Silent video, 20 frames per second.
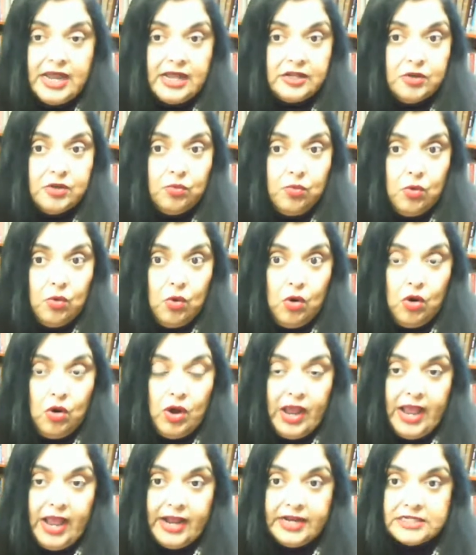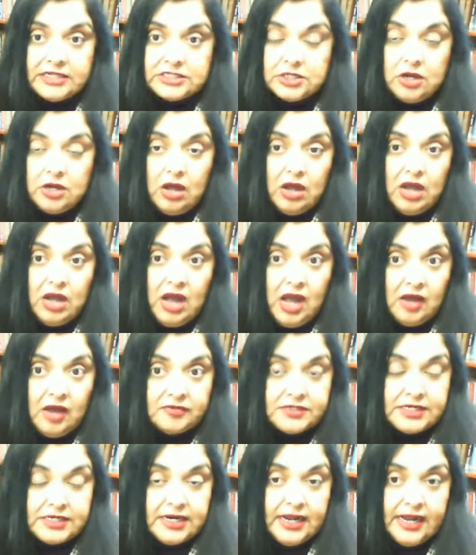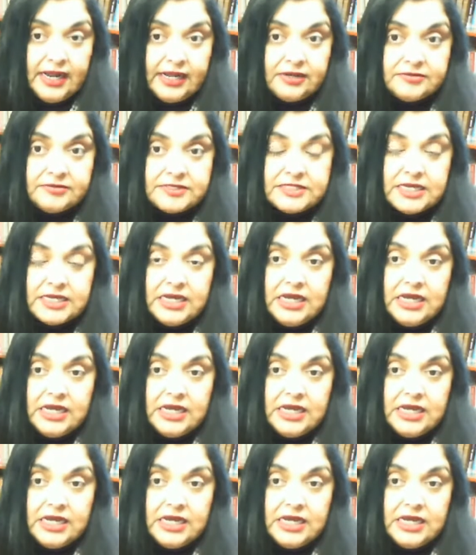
and the war and its long afterlives.